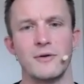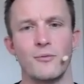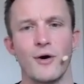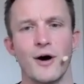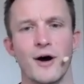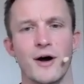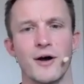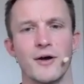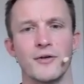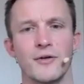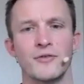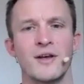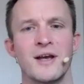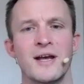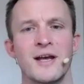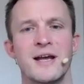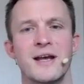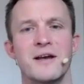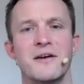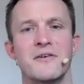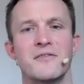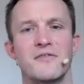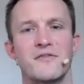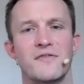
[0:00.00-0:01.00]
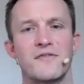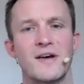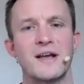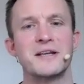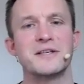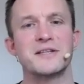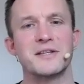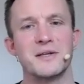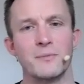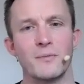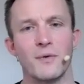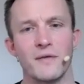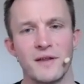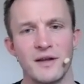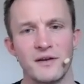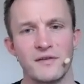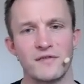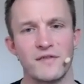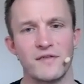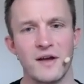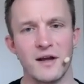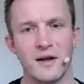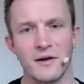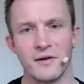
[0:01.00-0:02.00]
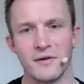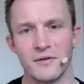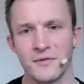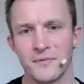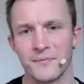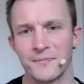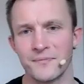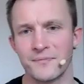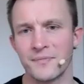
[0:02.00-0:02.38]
was facing what they feared.